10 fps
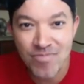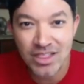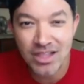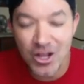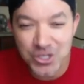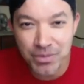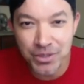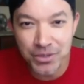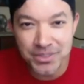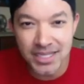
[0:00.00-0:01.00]

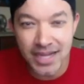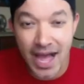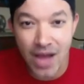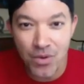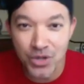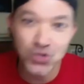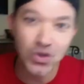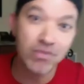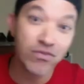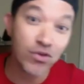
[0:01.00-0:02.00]
Entrepreneurs think, I want to
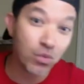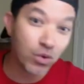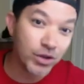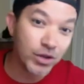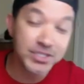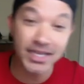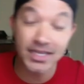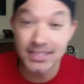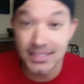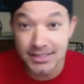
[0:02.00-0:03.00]
join before the world knows they
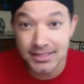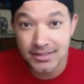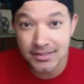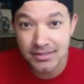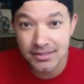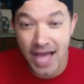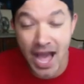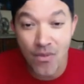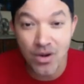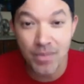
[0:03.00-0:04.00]
exist.
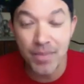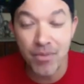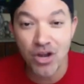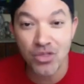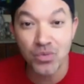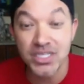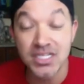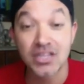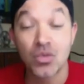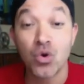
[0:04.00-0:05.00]
I want to be part of the reason
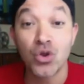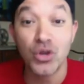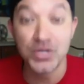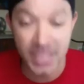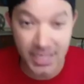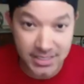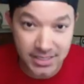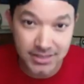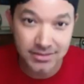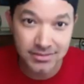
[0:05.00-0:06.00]
that the world knows they
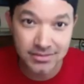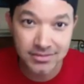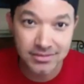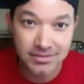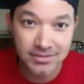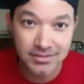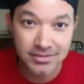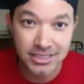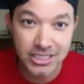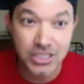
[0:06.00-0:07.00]
exist.
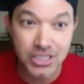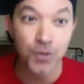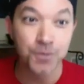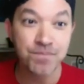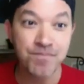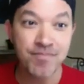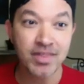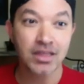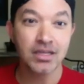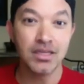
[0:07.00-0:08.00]
So
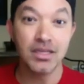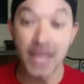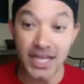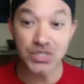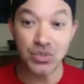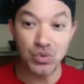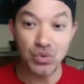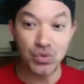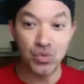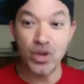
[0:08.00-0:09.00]
yes,
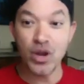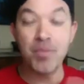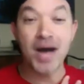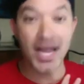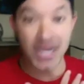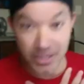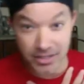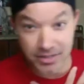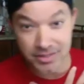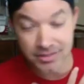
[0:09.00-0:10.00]
we are
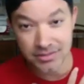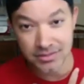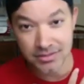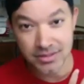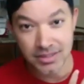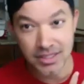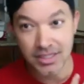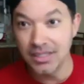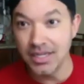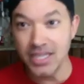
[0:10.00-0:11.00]
pioneers.
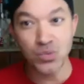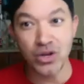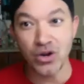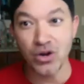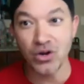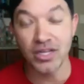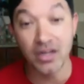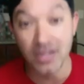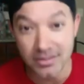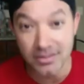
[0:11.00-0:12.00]
Yes, we are early
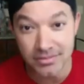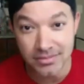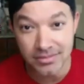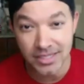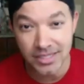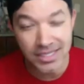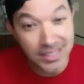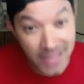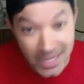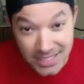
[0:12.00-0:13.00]
on.
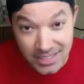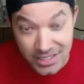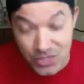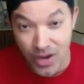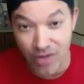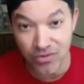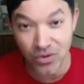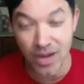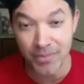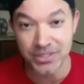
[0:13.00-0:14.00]
Yes, it is ground
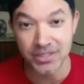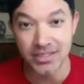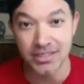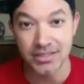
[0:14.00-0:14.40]
floor opportunity.